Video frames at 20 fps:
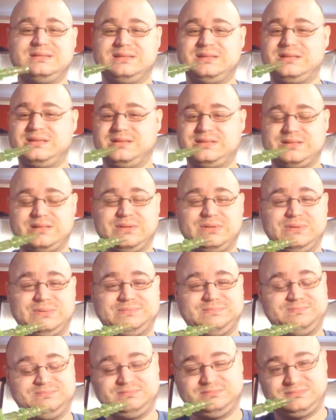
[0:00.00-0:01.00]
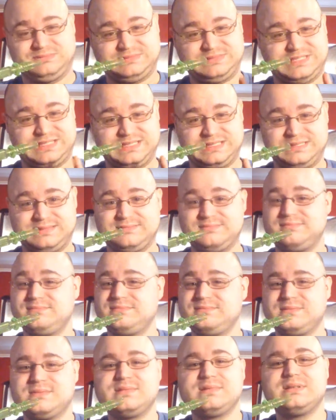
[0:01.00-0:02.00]
So, just
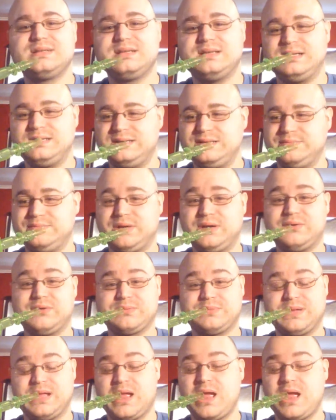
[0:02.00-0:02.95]
bear with me.